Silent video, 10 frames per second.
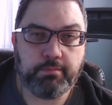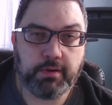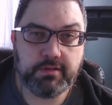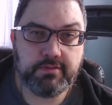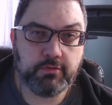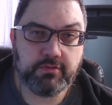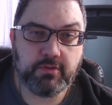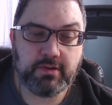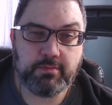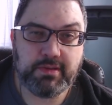Ubuntu is
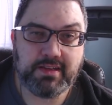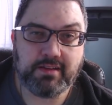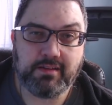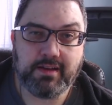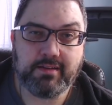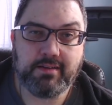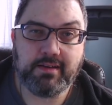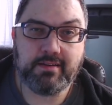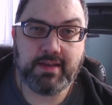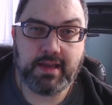going to be
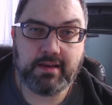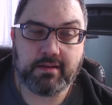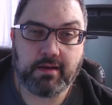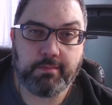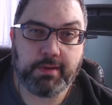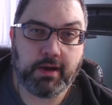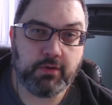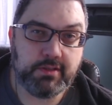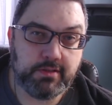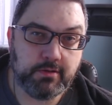collecting data
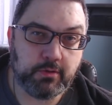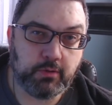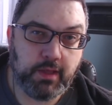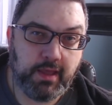about you,